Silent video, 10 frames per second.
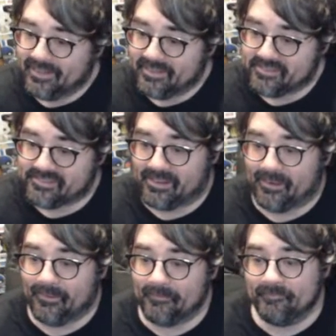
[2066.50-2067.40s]

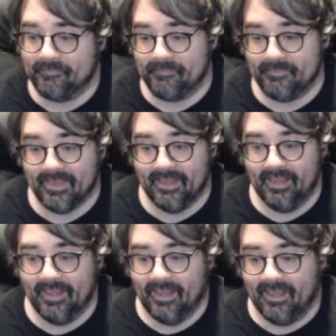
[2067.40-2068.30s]
So,
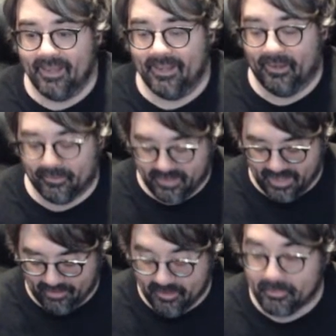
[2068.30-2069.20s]

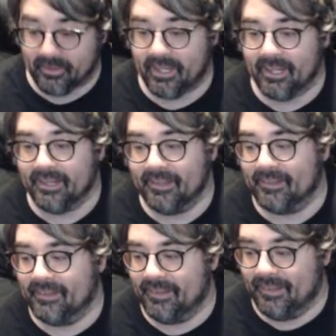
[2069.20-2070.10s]
okay, everybody.
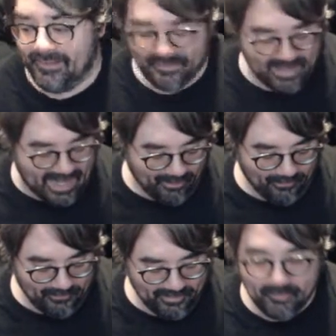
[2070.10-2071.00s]

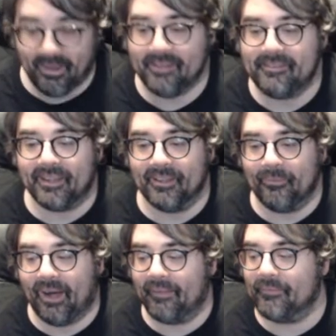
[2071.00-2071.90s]
Now, it might take a
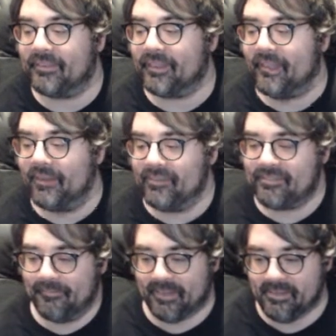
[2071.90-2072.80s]
while to get used
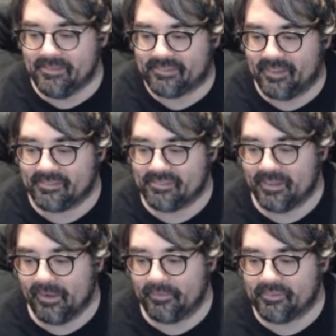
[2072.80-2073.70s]
to this because,
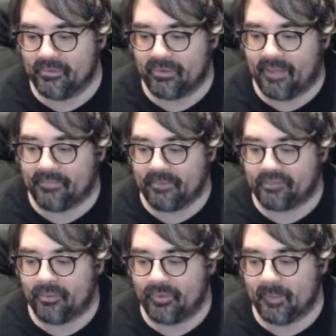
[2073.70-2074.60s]
this is a rather
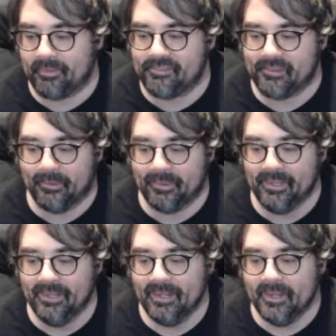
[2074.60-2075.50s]
short
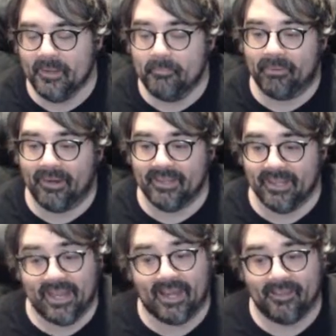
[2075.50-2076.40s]
episode. But
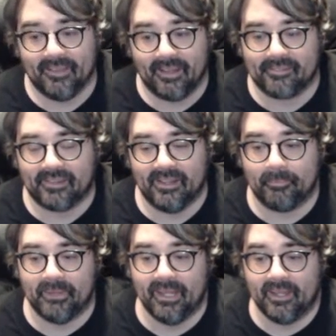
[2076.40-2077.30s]
yeah, it's going to
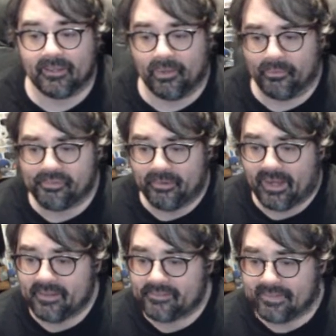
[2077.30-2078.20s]
be closer to,
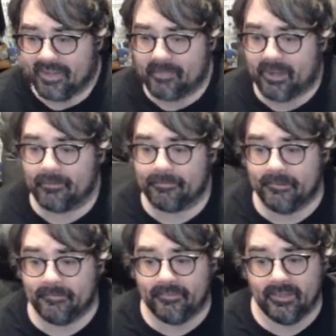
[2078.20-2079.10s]
I'd say, about
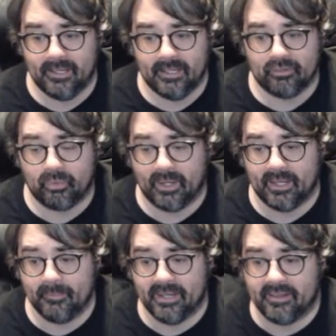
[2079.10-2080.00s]
15,
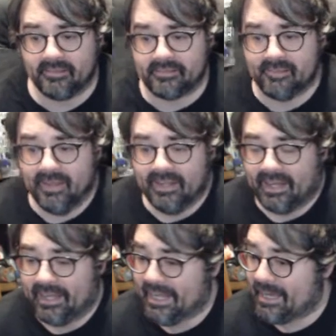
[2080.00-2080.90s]
20 minutes,
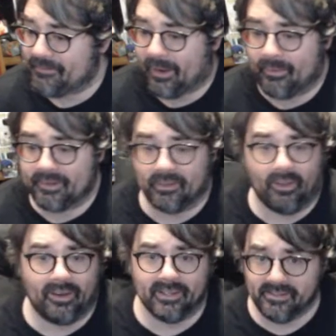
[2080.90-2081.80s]
a half hour at the
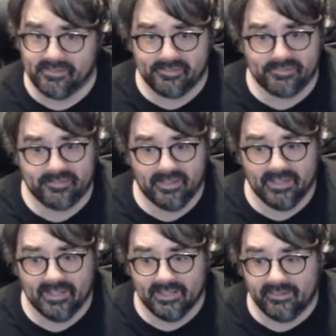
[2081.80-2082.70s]
longest.
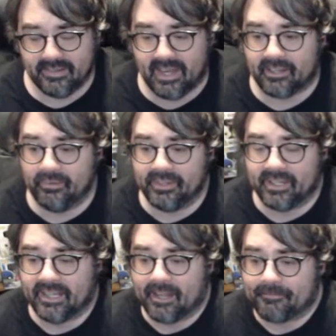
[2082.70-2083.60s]
You're not really
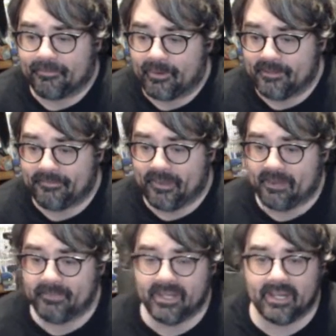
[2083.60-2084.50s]
going to get
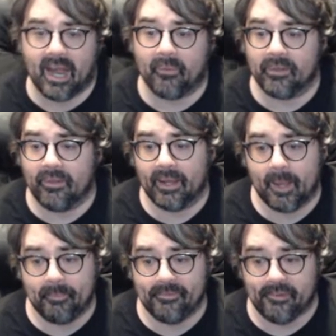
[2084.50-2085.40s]
45-minute, hour-long
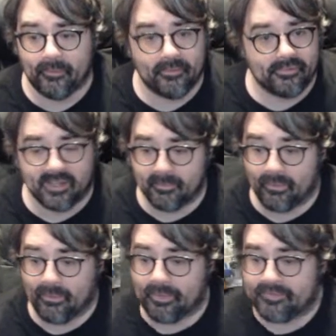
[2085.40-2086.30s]
episodes anymore.